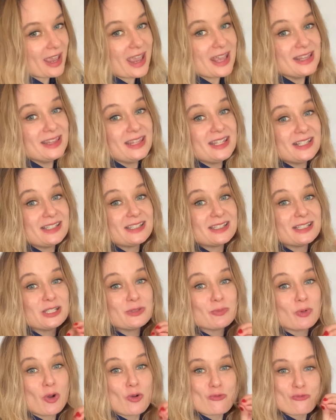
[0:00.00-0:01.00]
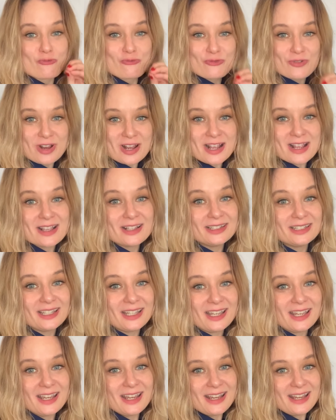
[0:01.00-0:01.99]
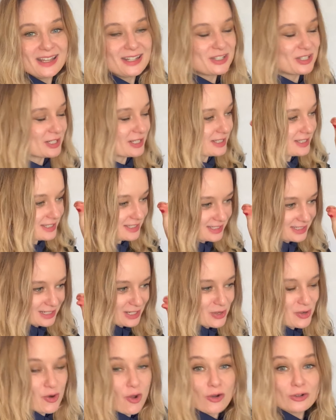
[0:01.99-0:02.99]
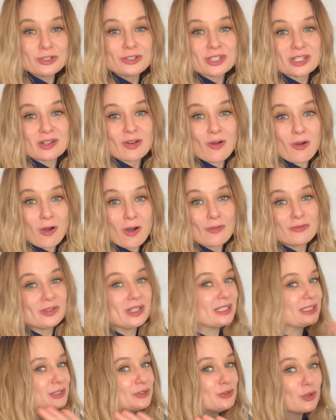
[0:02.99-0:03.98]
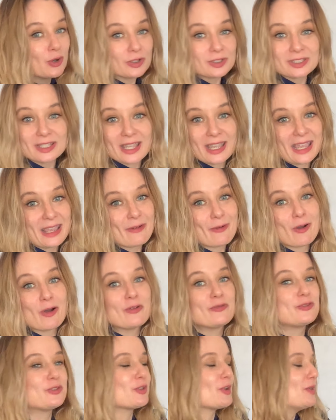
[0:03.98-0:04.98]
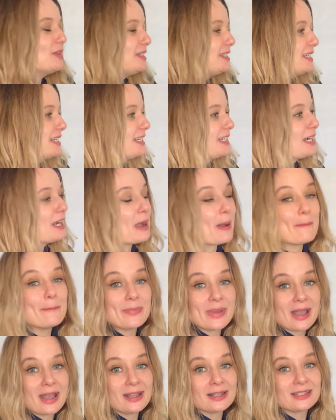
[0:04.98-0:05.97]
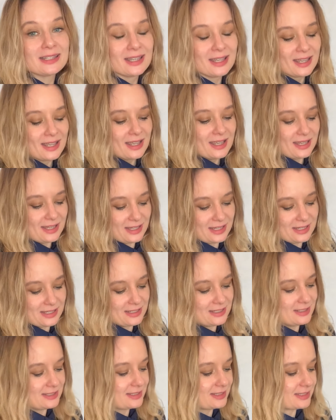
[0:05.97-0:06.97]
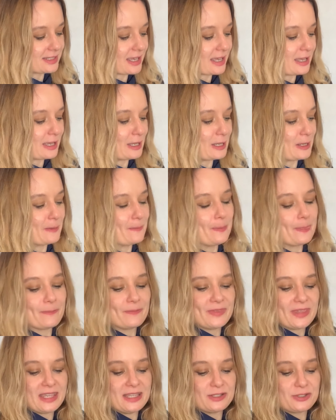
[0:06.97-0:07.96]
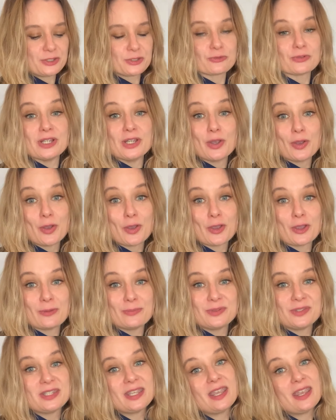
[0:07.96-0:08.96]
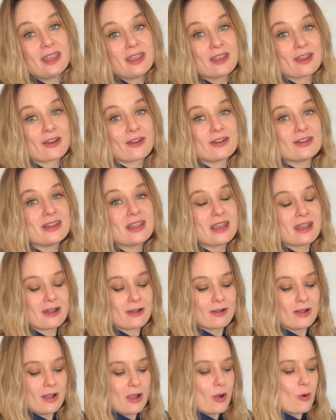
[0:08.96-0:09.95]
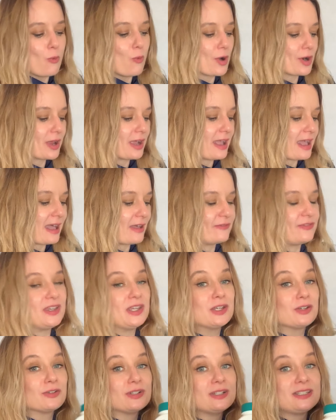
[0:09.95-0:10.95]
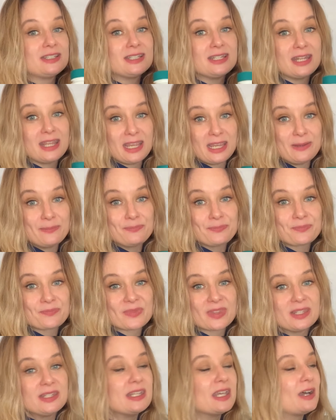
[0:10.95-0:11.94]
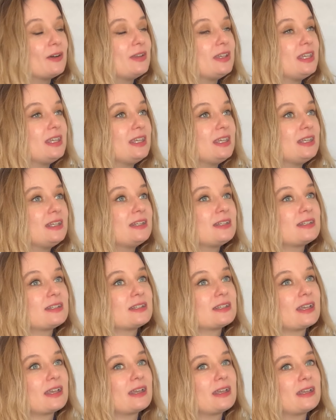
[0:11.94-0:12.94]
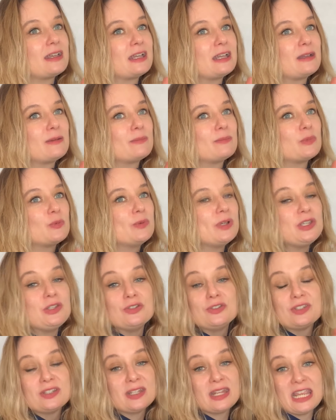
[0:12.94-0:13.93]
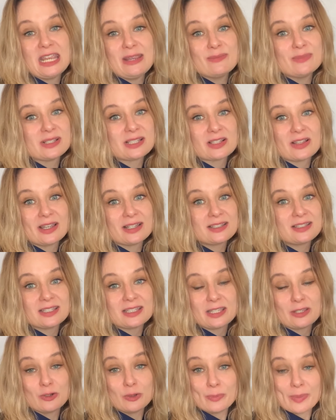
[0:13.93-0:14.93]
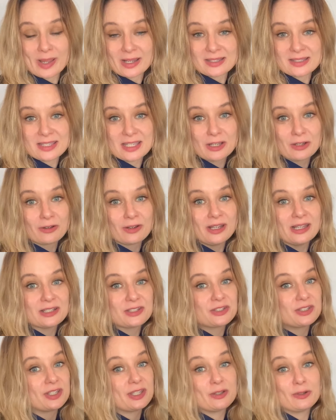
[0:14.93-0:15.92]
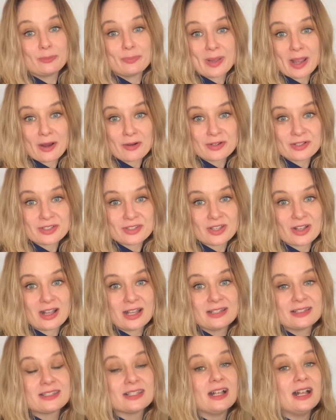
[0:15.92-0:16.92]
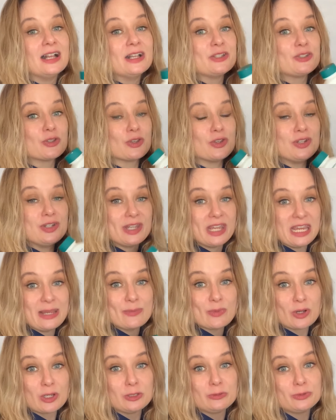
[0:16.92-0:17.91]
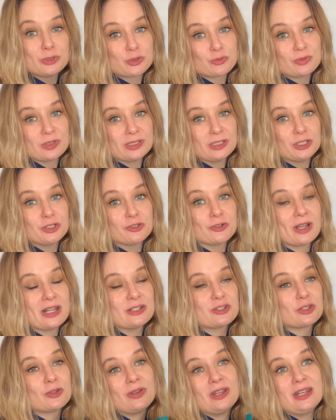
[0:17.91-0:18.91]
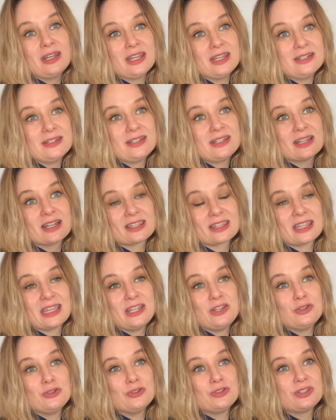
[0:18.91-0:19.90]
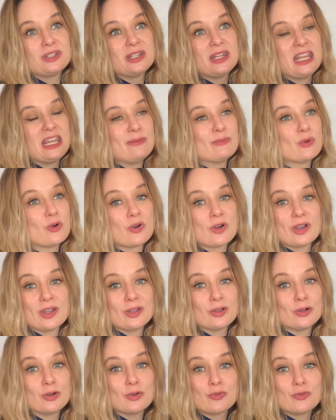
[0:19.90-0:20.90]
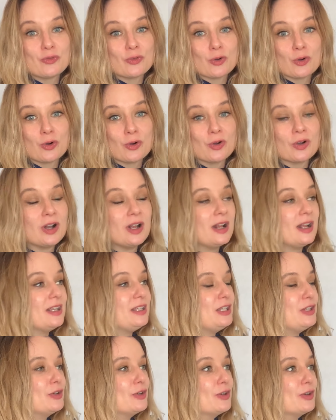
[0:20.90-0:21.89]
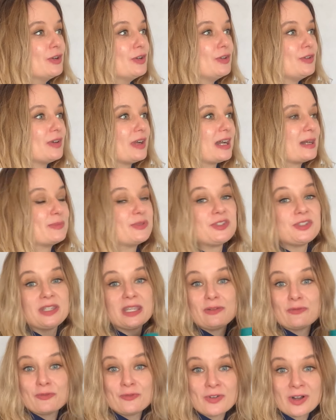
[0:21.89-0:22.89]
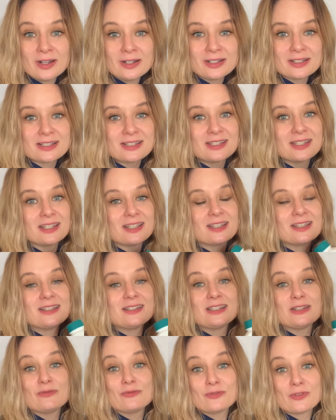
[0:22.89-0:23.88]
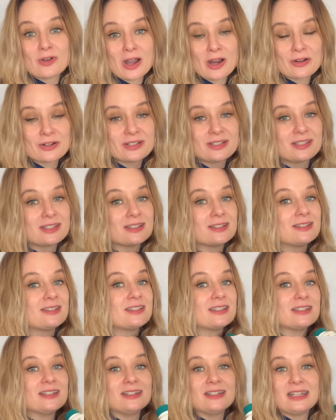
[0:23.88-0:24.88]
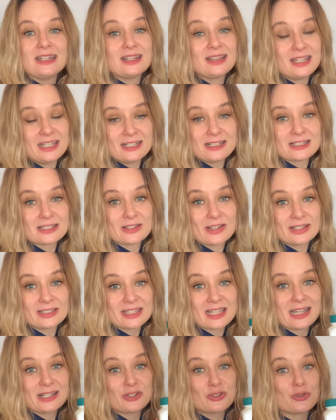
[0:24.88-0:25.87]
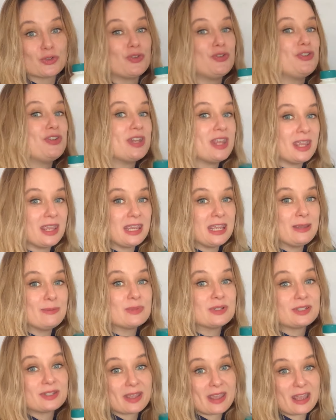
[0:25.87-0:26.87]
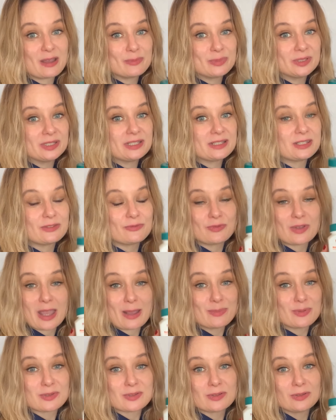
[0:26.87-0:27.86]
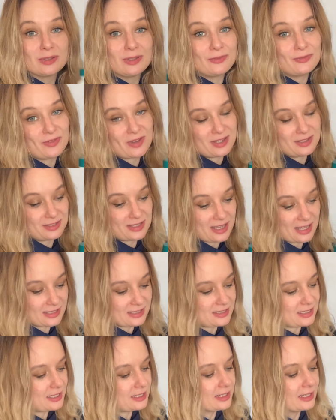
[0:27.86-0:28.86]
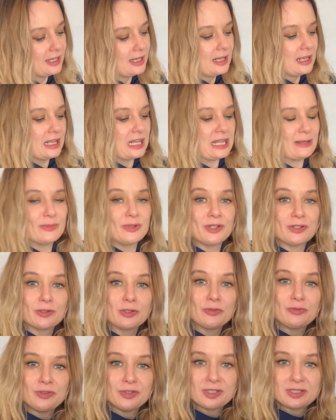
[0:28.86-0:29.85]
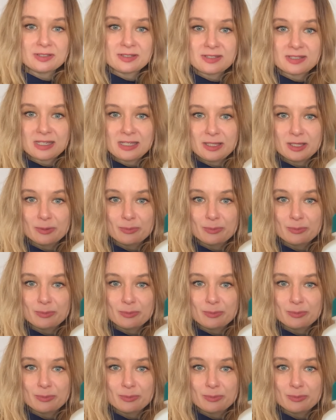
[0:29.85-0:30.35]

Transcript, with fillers: and this is what really just knocked it off, like knocked the head off so it didn't come back, is um, these three herbs here. Now, what I have here is neem. Now in, um, we use neem as like to kill bacteria, to kill parasites. So neem oil was really great. So in India, they use neem oil for, you know, um, skin funguses and viruses and, and things like that. So neem tablets, absolutely fantastic. Um, I don't know if you can see the